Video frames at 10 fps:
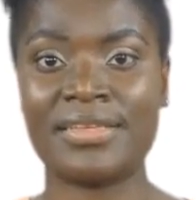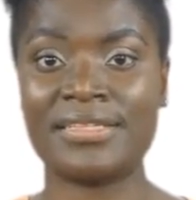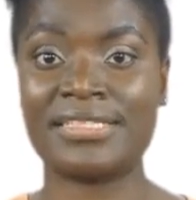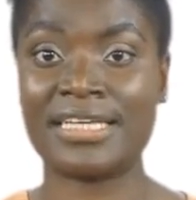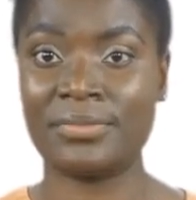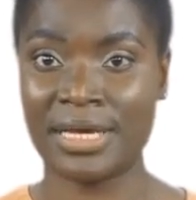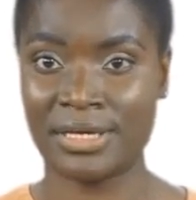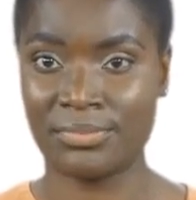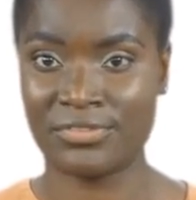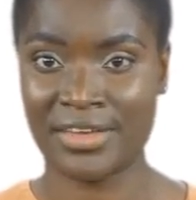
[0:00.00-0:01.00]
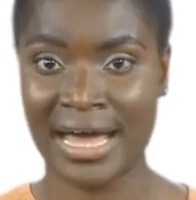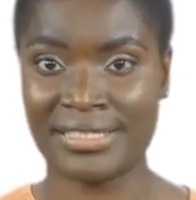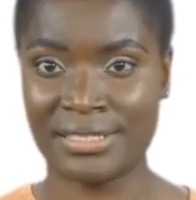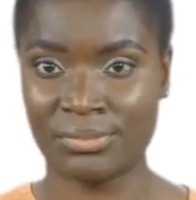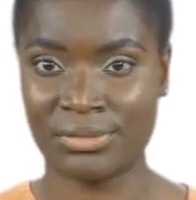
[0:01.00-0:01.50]
Someone who
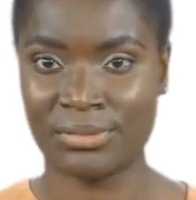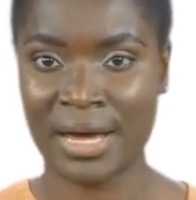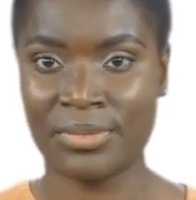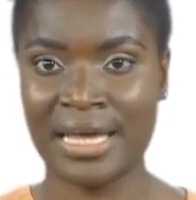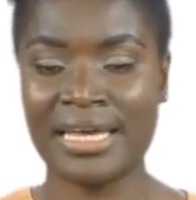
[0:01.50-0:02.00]
reflects a lot about their